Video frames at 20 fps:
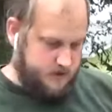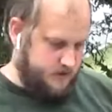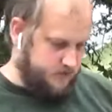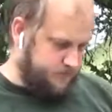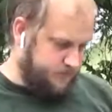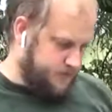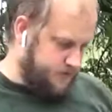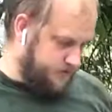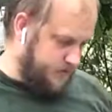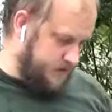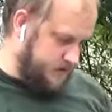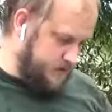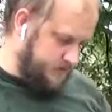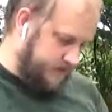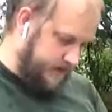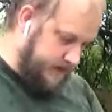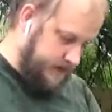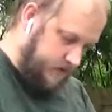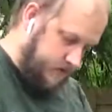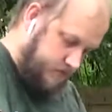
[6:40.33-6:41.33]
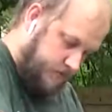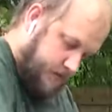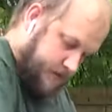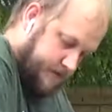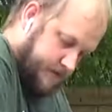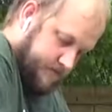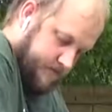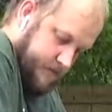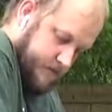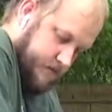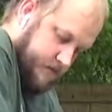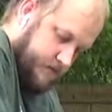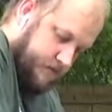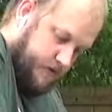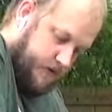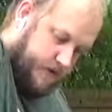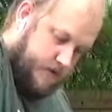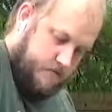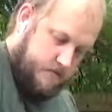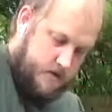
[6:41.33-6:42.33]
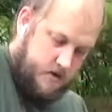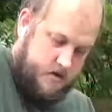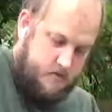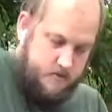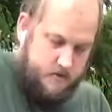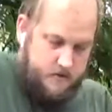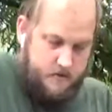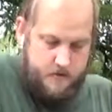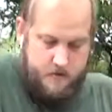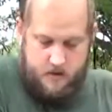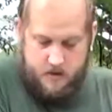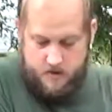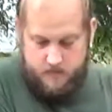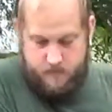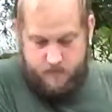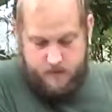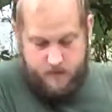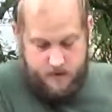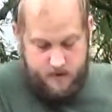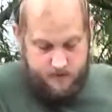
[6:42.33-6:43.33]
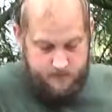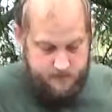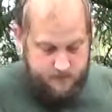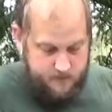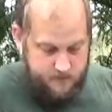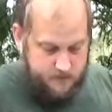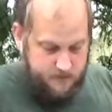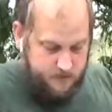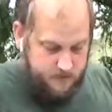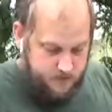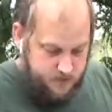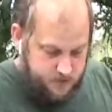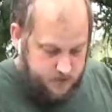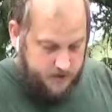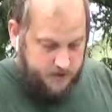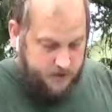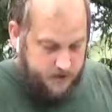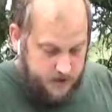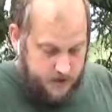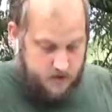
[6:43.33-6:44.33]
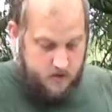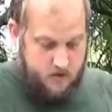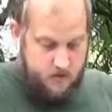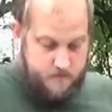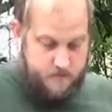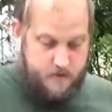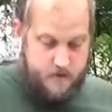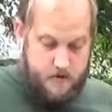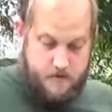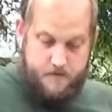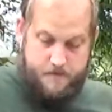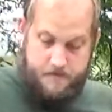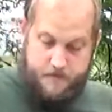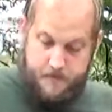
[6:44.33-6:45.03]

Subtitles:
just straight sphagnum moss if you use a potting medium, other than a couple of wattings from Utriculata. But